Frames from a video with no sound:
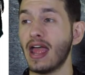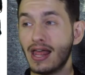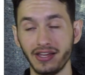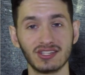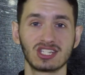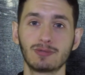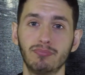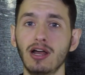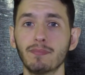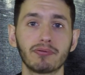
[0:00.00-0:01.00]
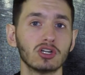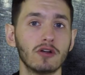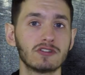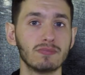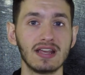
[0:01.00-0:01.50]
and then Split
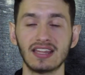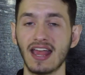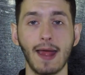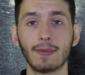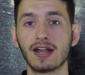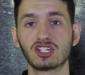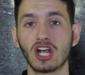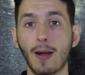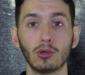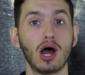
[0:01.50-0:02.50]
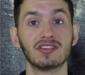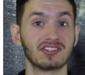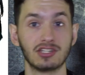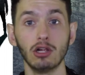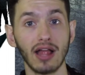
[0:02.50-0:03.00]
proved to me that M. Night Shyamalan
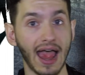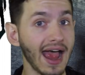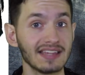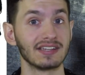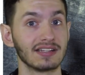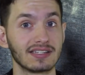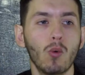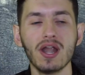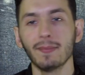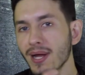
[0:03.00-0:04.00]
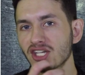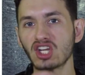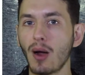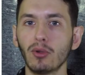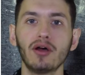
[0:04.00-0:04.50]
still has it. When M. Night
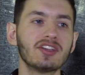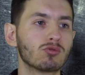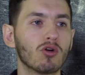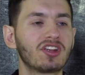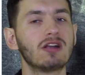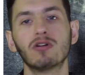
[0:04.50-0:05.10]
Shyamalan is working